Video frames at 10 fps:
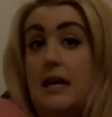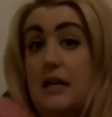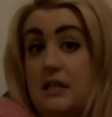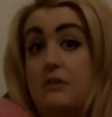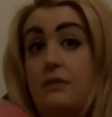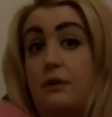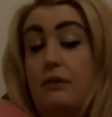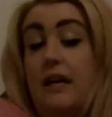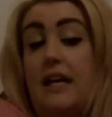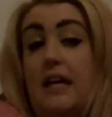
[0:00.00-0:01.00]
and I did feel
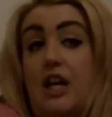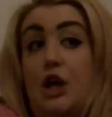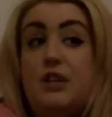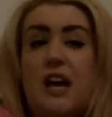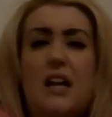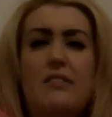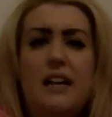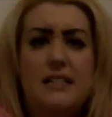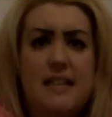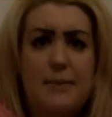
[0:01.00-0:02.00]
ready to kind of
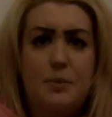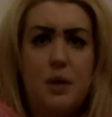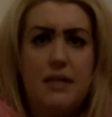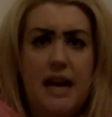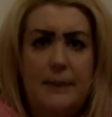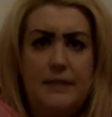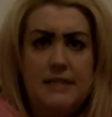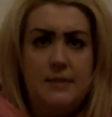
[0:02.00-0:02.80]
accept what had happened